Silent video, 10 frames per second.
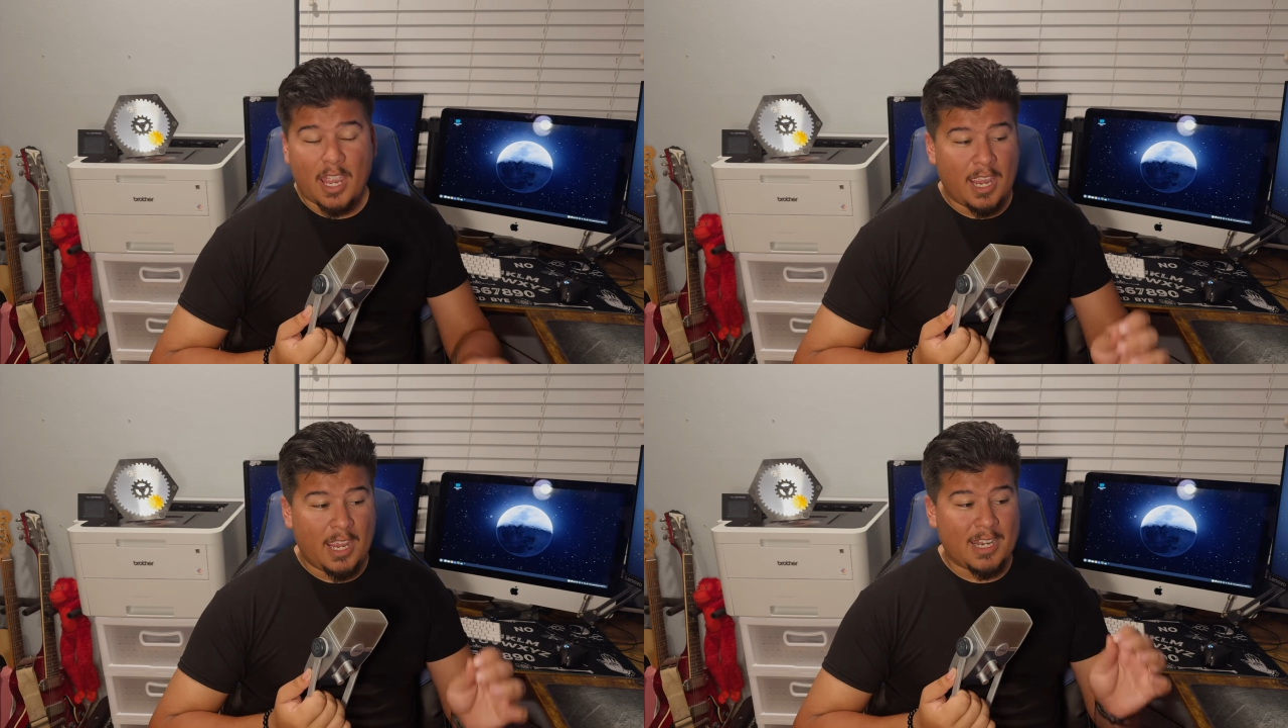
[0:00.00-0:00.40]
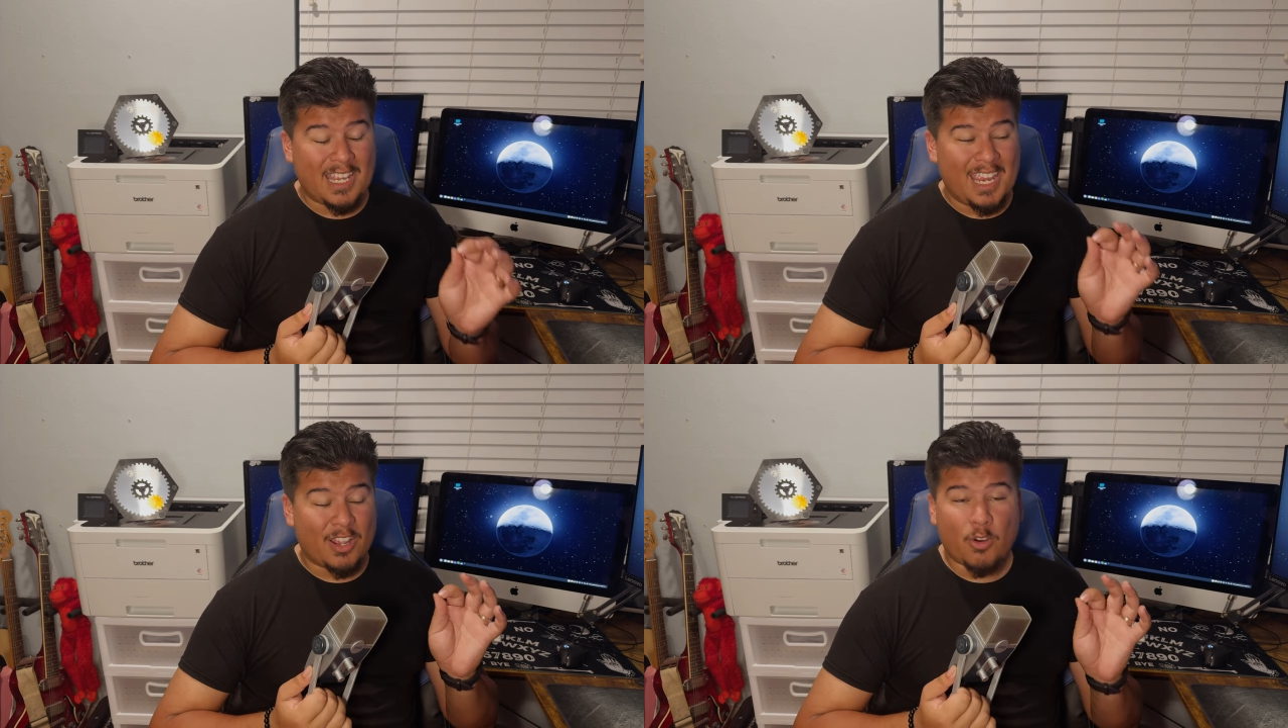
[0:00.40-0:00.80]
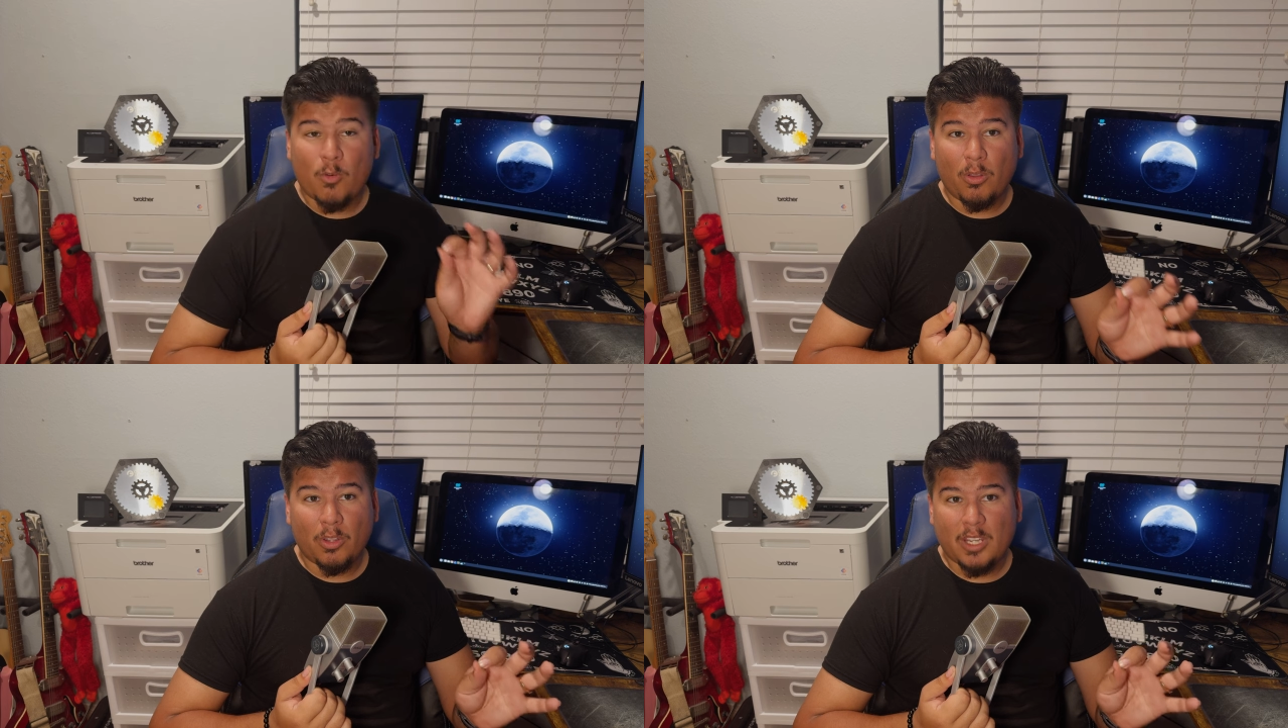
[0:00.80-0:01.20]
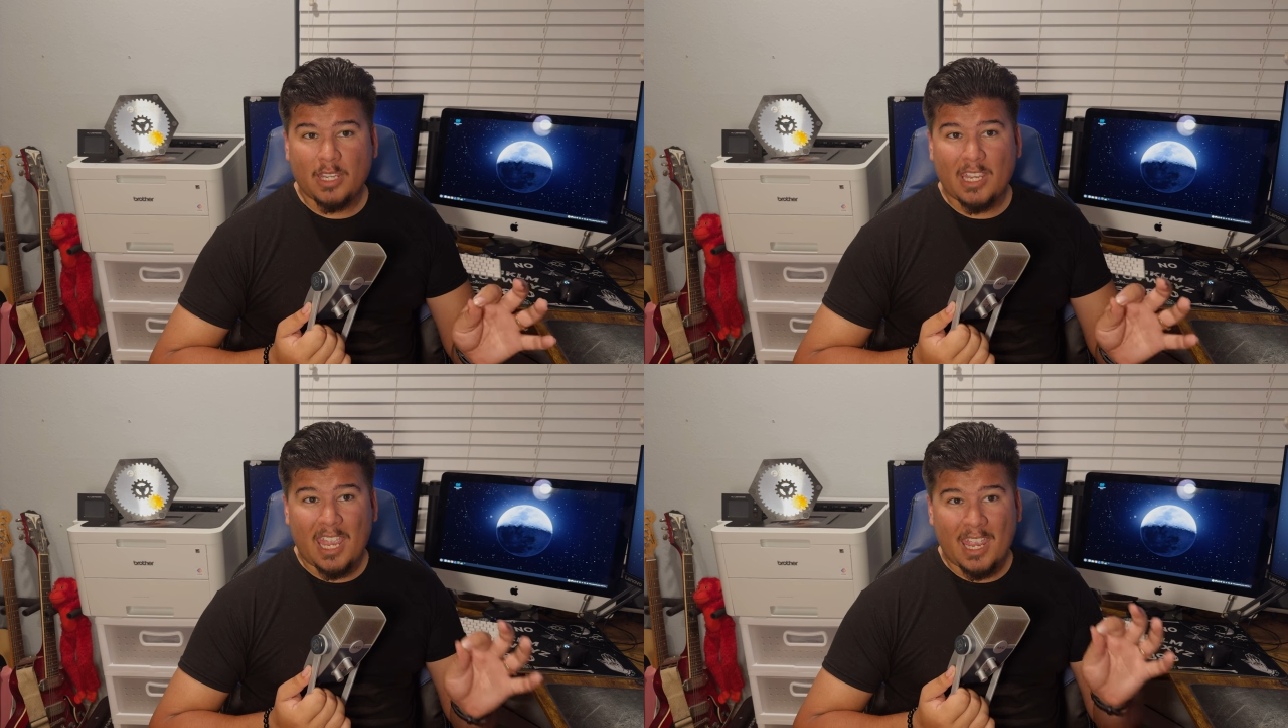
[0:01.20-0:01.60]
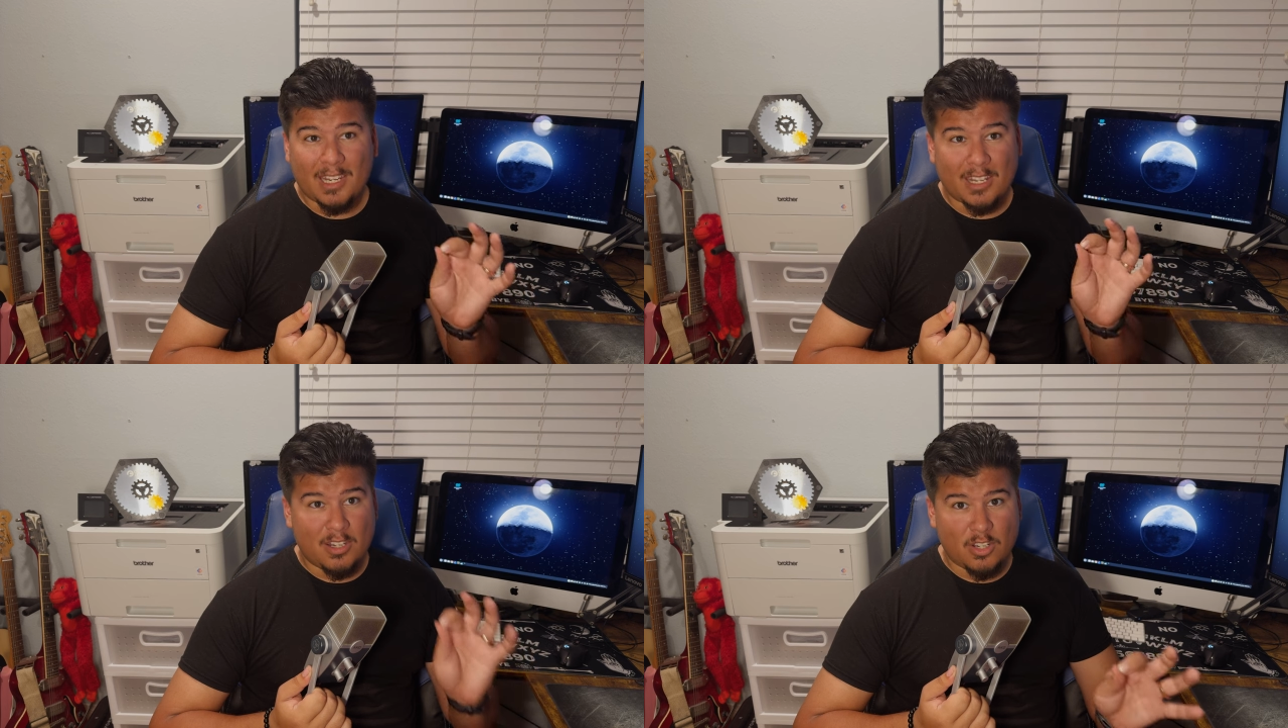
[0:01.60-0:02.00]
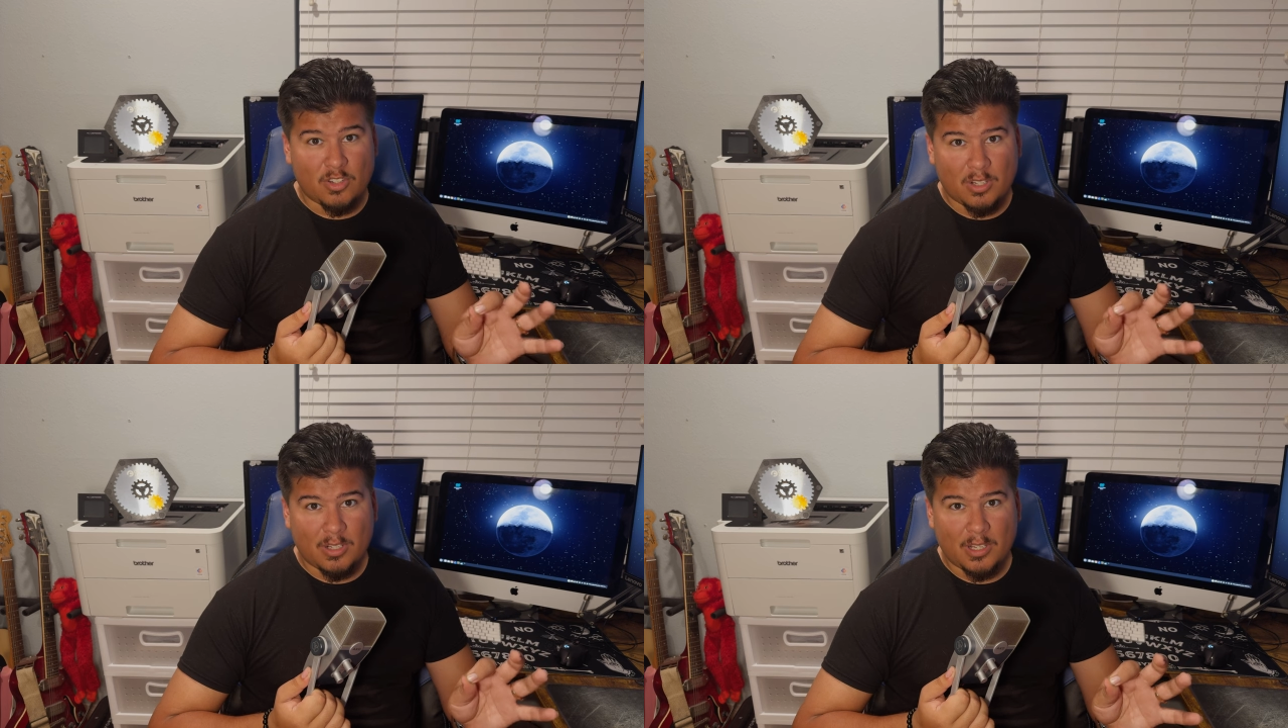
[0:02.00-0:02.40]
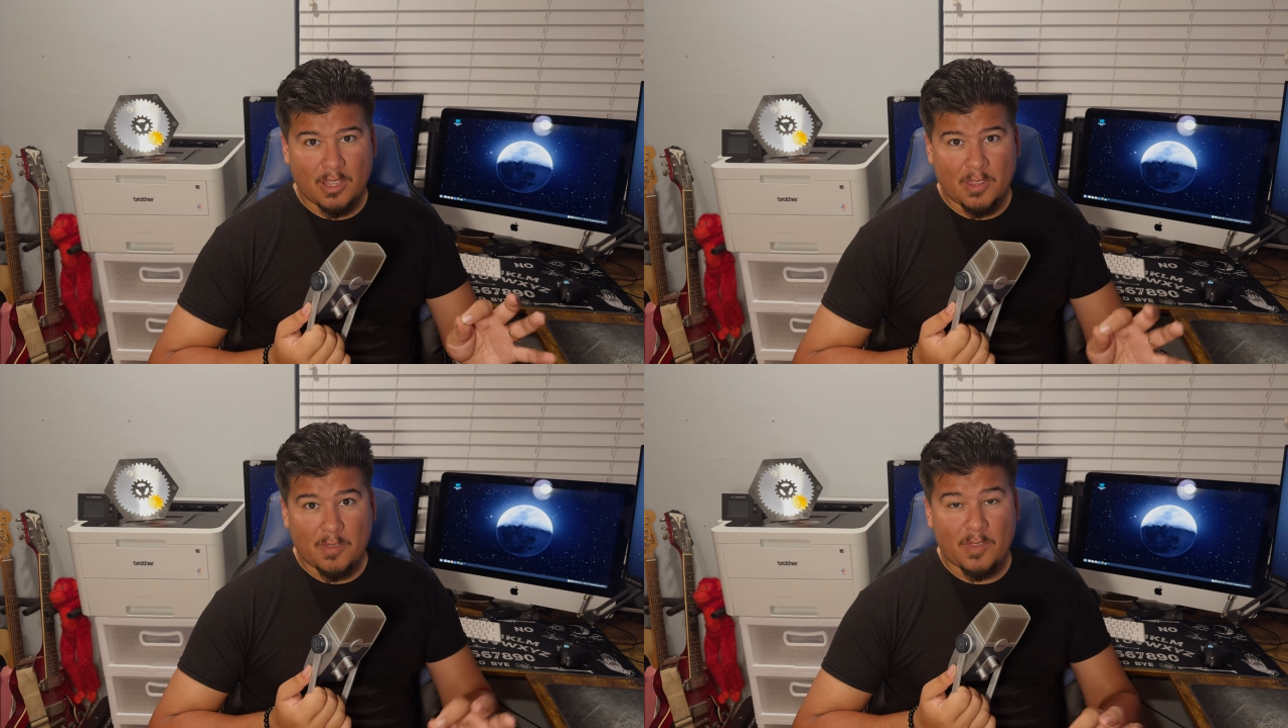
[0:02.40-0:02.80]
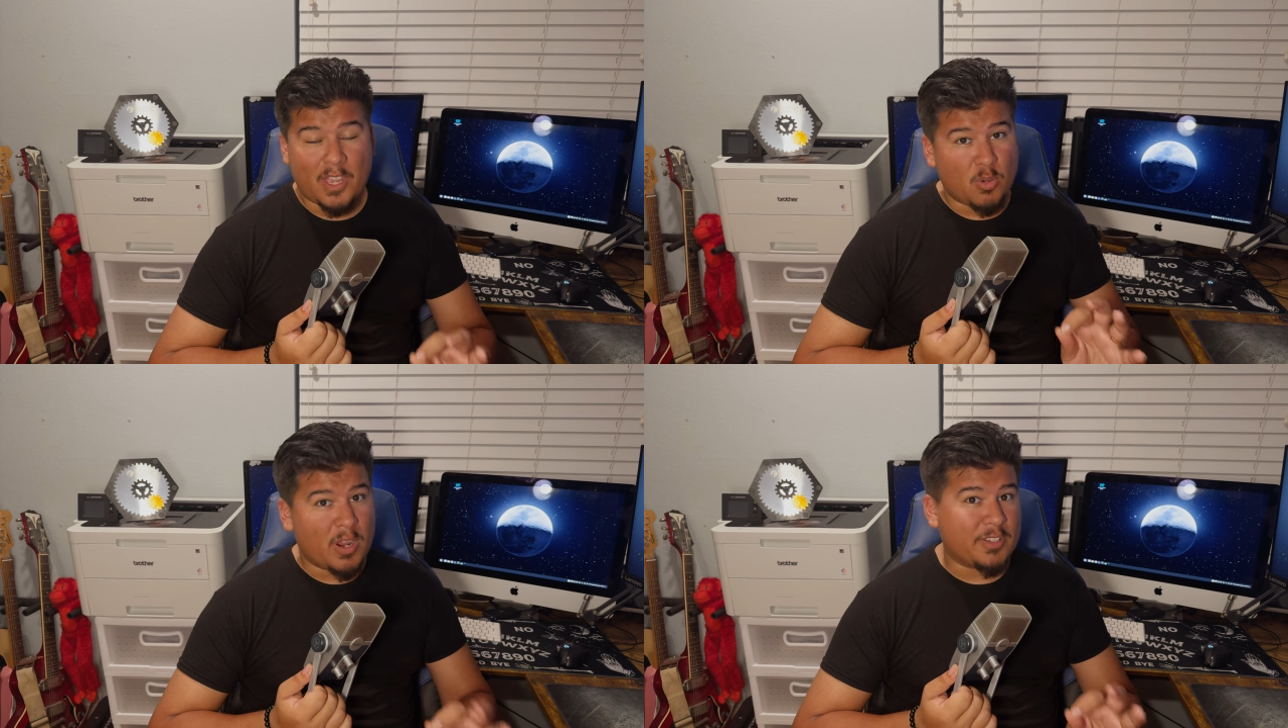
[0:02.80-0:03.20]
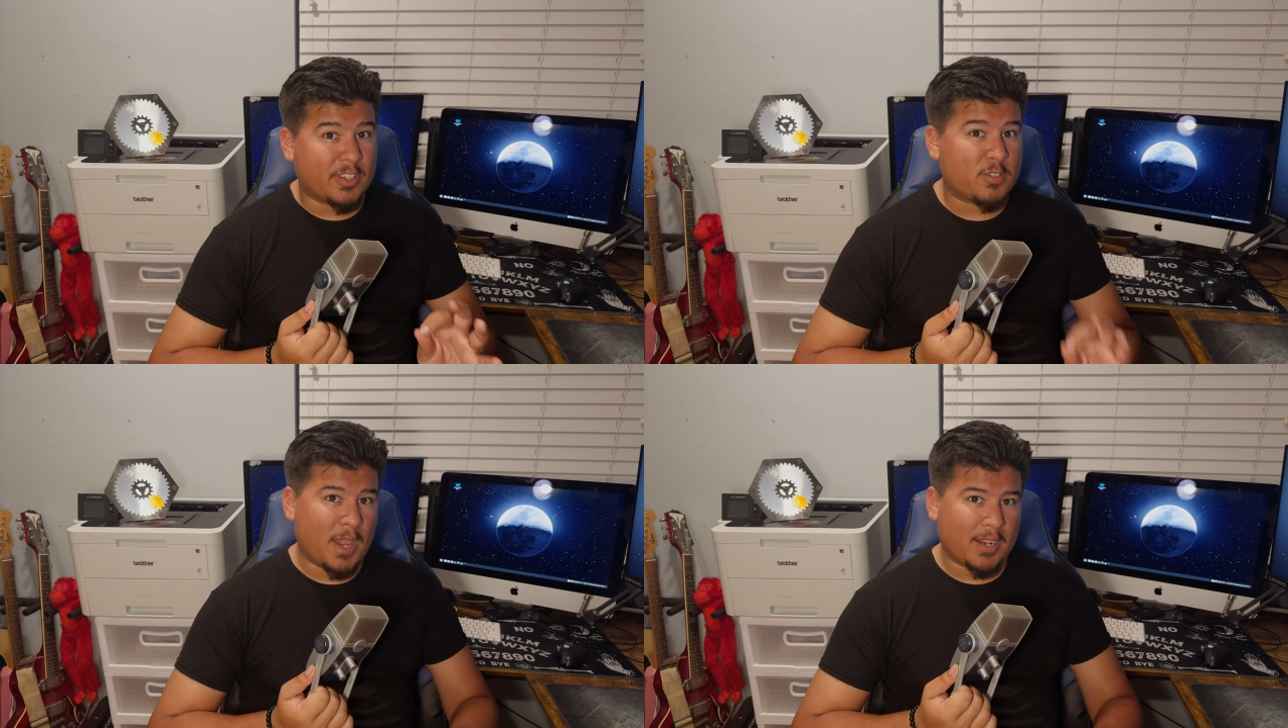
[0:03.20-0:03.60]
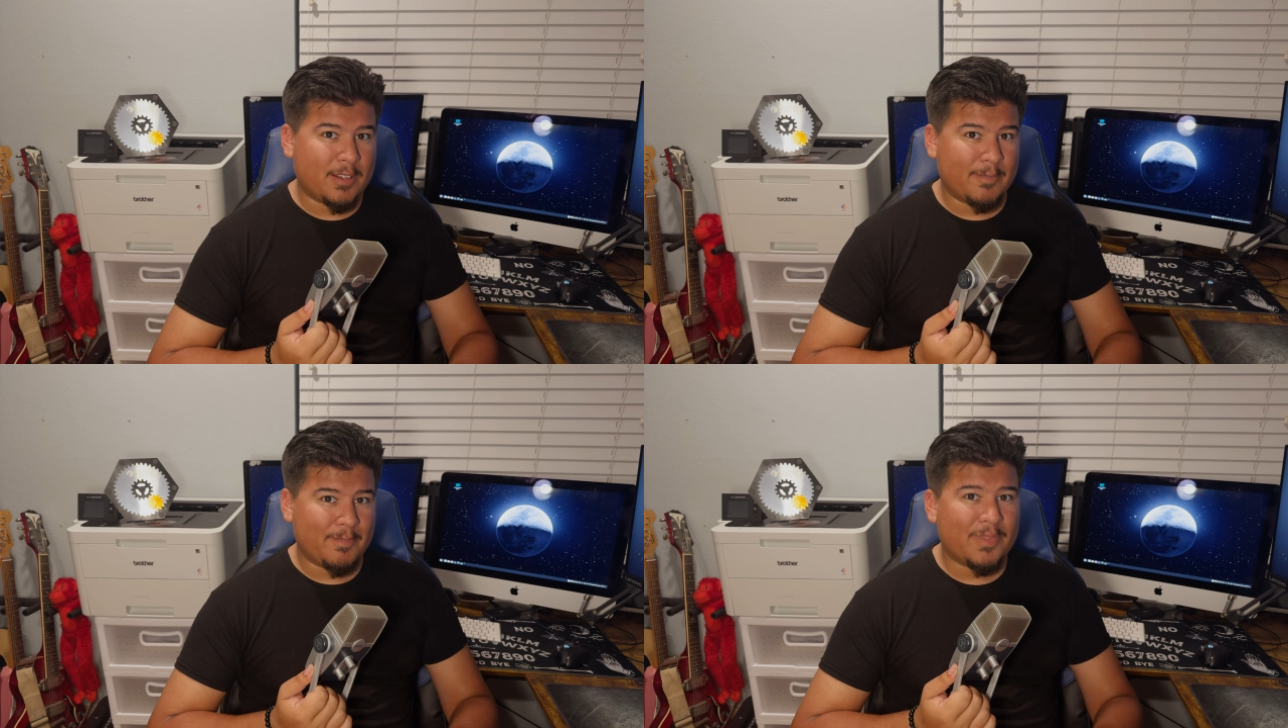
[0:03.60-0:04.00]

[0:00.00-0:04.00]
and in a quality and condition that you guys expect.